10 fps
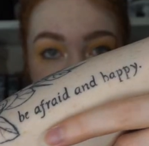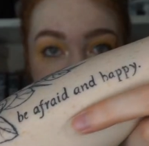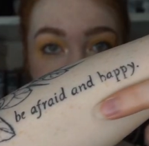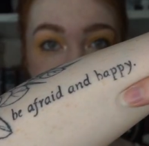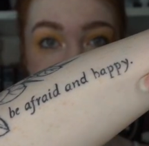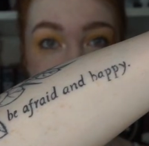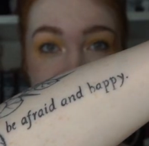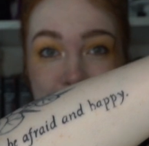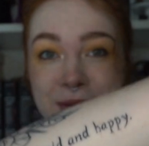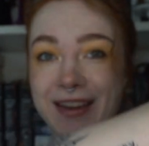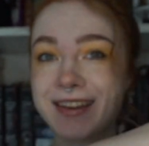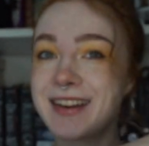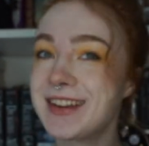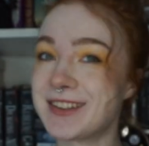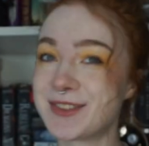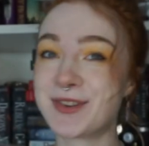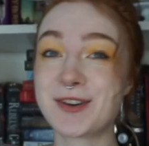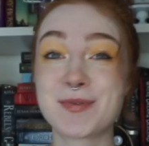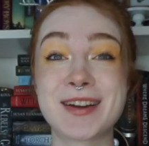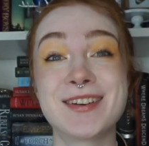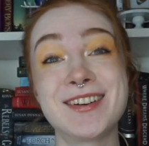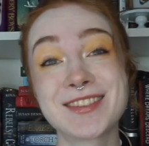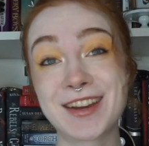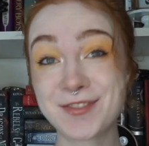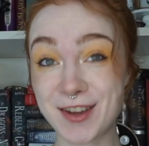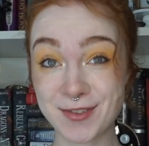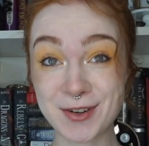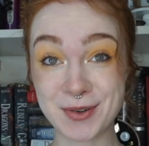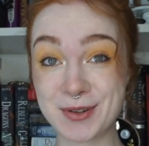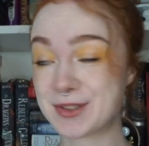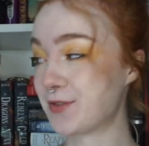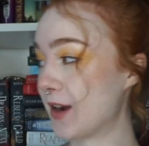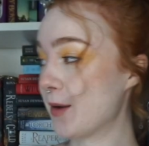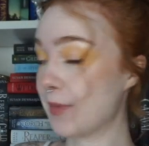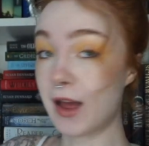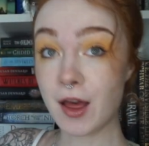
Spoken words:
afraid and happy is one of my all-time favorite quotes from